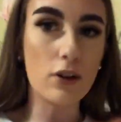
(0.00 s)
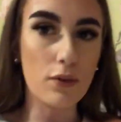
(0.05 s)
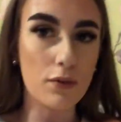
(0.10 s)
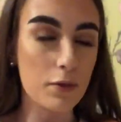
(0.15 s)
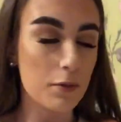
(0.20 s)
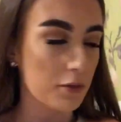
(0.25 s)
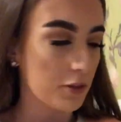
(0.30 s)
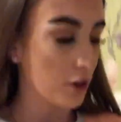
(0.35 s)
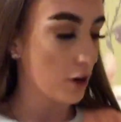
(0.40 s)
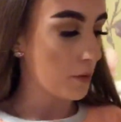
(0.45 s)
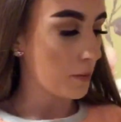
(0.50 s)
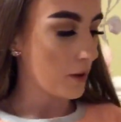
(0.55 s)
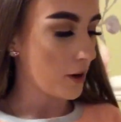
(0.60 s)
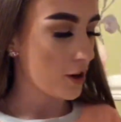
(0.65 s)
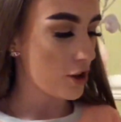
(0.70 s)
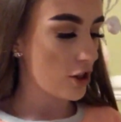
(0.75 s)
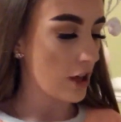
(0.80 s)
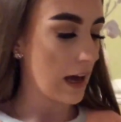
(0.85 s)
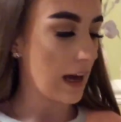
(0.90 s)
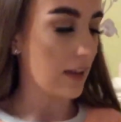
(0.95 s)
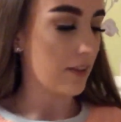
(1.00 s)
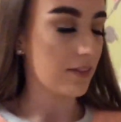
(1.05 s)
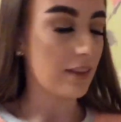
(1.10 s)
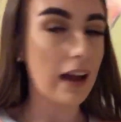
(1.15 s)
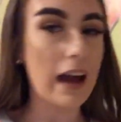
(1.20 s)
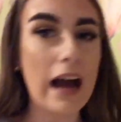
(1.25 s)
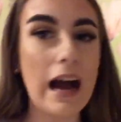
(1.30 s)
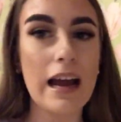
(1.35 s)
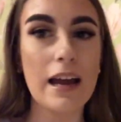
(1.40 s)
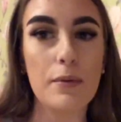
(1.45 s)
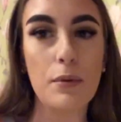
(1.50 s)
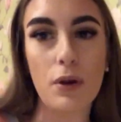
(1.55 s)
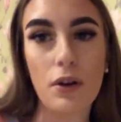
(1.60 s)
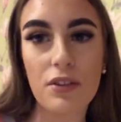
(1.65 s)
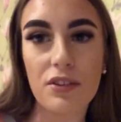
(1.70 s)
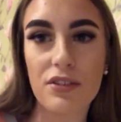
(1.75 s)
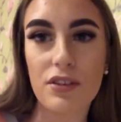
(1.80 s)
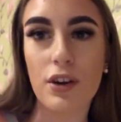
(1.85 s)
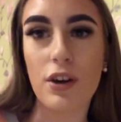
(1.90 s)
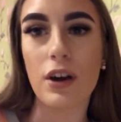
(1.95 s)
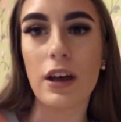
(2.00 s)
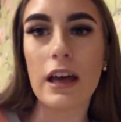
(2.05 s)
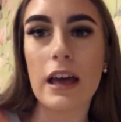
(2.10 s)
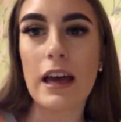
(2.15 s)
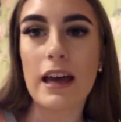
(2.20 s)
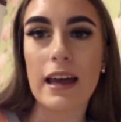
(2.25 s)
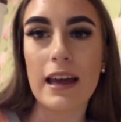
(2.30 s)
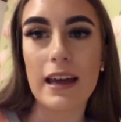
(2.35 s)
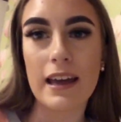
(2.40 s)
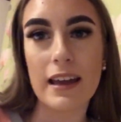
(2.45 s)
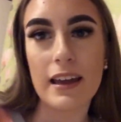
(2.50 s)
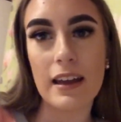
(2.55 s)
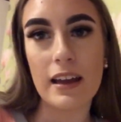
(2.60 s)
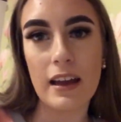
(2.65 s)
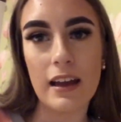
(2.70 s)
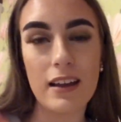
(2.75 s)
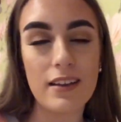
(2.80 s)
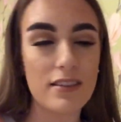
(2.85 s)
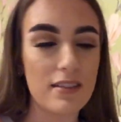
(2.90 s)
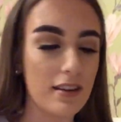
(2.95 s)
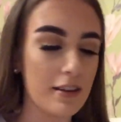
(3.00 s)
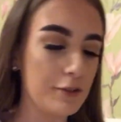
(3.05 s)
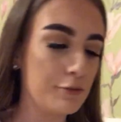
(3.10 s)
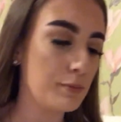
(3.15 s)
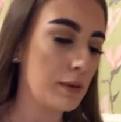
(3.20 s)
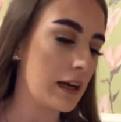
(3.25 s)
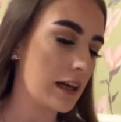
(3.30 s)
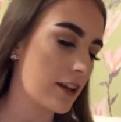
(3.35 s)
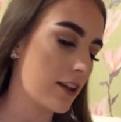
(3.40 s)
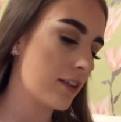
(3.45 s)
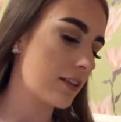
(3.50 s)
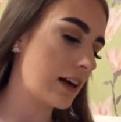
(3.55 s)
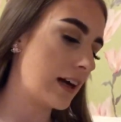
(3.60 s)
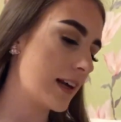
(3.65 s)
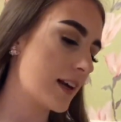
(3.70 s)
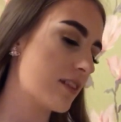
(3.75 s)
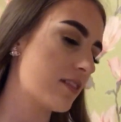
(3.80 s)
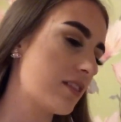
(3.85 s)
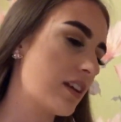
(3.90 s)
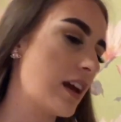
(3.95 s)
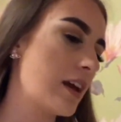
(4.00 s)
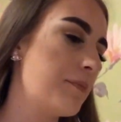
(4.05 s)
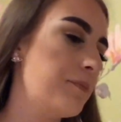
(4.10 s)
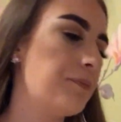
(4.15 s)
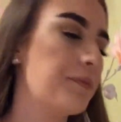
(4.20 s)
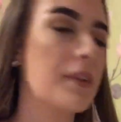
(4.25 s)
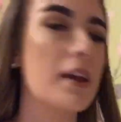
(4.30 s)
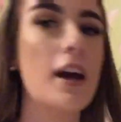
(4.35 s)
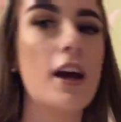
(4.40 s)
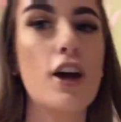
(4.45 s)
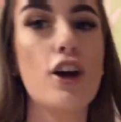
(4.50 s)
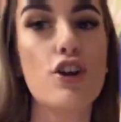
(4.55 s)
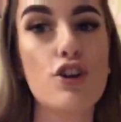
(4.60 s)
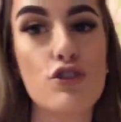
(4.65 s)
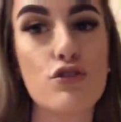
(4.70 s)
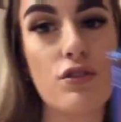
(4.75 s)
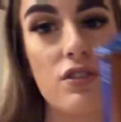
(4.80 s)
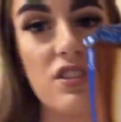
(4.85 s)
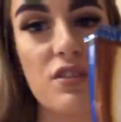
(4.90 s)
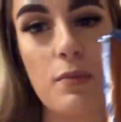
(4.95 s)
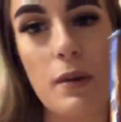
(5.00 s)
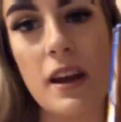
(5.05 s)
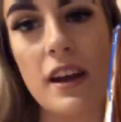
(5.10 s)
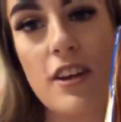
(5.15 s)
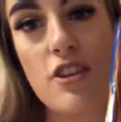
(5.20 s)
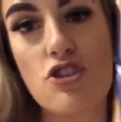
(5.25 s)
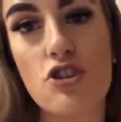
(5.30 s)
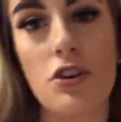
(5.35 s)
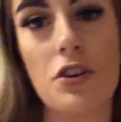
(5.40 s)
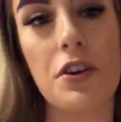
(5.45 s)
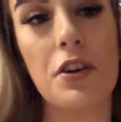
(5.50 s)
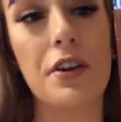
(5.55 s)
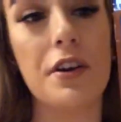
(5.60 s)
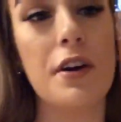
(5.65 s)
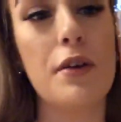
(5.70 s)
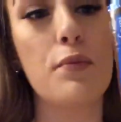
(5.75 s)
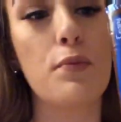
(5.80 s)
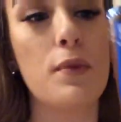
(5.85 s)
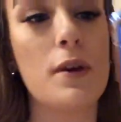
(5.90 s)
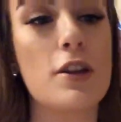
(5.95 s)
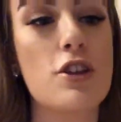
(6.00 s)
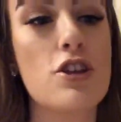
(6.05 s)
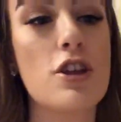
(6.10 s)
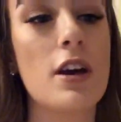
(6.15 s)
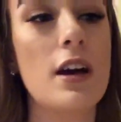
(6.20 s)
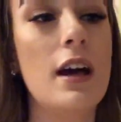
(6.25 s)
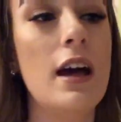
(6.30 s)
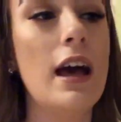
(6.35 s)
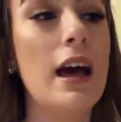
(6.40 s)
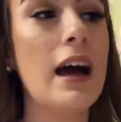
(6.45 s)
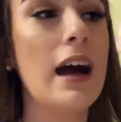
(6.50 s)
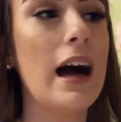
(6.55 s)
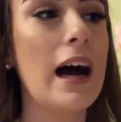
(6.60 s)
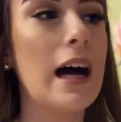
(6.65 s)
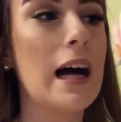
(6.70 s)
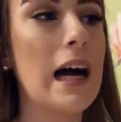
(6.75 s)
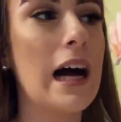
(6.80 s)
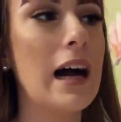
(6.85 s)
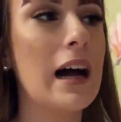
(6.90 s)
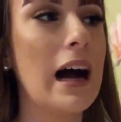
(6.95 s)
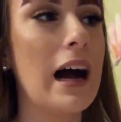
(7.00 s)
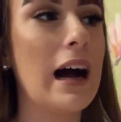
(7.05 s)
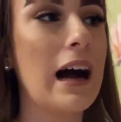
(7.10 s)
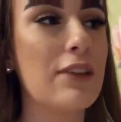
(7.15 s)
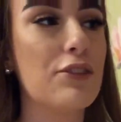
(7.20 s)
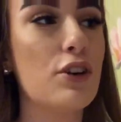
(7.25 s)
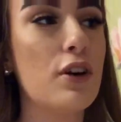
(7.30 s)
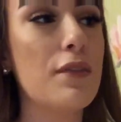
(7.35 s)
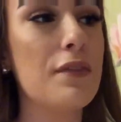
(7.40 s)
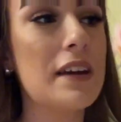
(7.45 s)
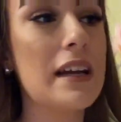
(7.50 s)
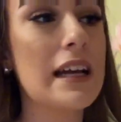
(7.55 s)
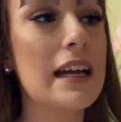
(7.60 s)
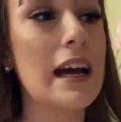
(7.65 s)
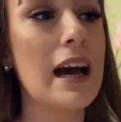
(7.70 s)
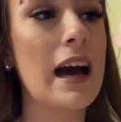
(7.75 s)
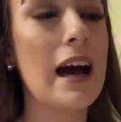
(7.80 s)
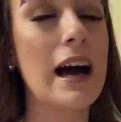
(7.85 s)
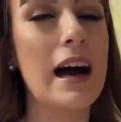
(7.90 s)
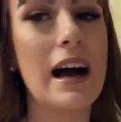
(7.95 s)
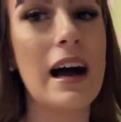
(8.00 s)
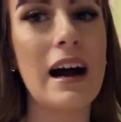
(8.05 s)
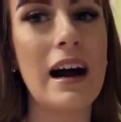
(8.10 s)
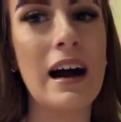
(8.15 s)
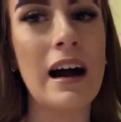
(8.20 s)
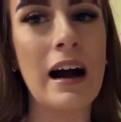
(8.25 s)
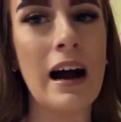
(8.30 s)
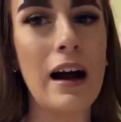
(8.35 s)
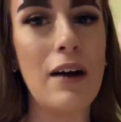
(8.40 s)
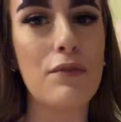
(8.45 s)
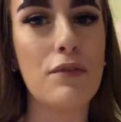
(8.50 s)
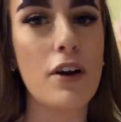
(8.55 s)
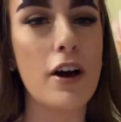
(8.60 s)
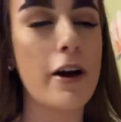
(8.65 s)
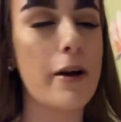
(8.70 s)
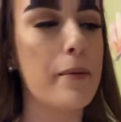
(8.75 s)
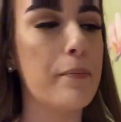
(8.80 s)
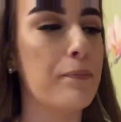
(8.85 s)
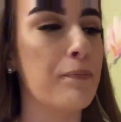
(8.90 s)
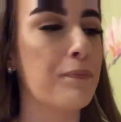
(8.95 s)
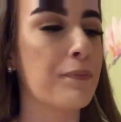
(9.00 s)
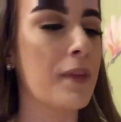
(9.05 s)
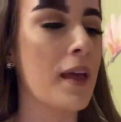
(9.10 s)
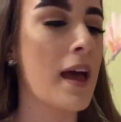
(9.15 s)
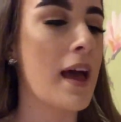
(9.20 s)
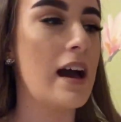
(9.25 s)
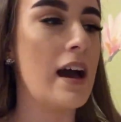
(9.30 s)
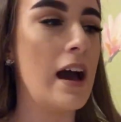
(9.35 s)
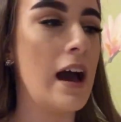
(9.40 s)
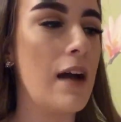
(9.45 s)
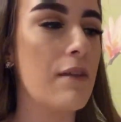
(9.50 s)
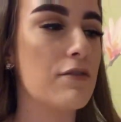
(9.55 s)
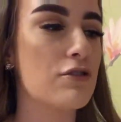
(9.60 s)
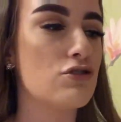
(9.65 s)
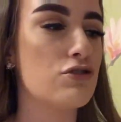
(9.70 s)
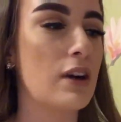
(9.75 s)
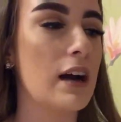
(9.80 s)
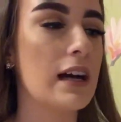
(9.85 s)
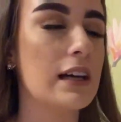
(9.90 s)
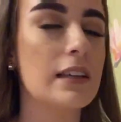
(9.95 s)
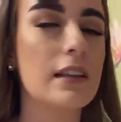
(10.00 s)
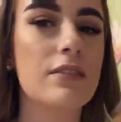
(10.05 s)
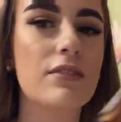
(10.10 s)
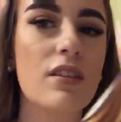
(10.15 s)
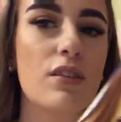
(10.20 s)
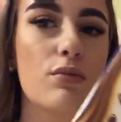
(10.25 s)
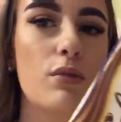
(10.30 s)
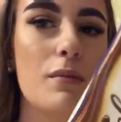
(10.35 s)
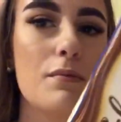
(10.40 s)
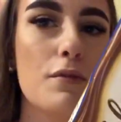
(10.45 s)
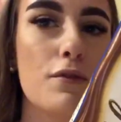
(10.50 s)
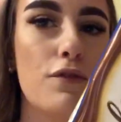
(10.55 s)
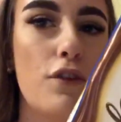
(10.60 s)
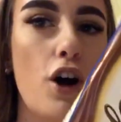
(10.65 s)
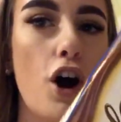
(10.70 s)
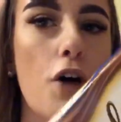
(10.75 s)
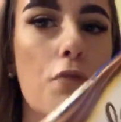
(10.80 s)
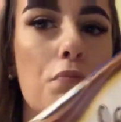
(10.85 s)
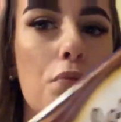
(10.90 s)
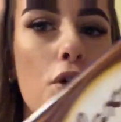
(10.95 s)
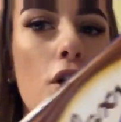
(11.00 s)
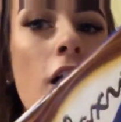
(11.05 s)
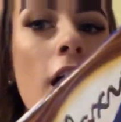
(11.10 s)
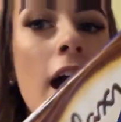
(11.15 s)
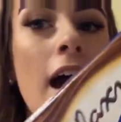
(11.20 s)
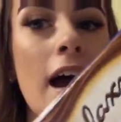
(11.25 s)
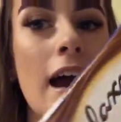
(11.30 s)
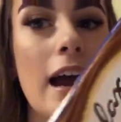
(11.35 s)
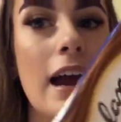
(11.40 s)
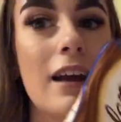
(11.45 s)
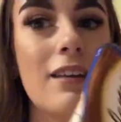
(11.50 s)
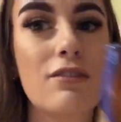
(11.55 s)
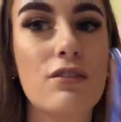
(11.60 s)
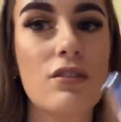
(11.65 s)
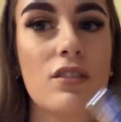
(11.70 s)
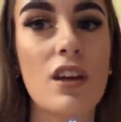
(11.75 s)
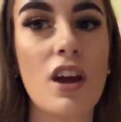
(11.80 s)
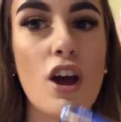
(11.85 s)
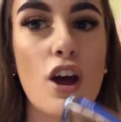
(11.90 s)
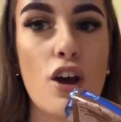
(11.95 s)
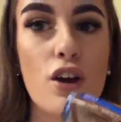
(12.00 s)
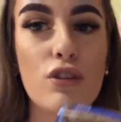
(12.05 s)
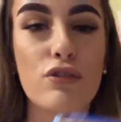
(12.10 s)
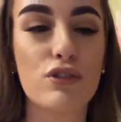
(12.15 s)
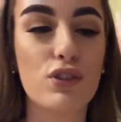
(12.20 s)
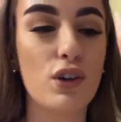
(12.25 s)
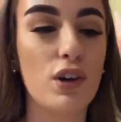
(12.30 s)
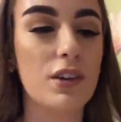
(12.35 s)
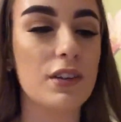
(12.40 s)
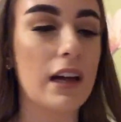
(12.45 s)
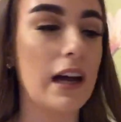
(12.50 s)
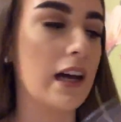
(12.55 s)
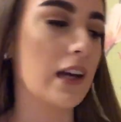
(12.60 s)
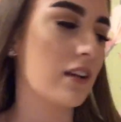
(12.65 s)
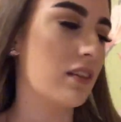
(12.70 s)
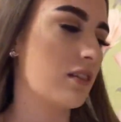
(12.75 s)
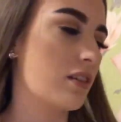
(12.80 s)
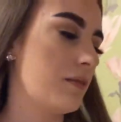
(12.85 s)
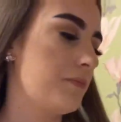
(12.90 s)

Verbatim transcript: love them so much. And I am also eating my Galaxy Crispy Chocolate, which I don't think I've um, ever tried this one before but it's so nice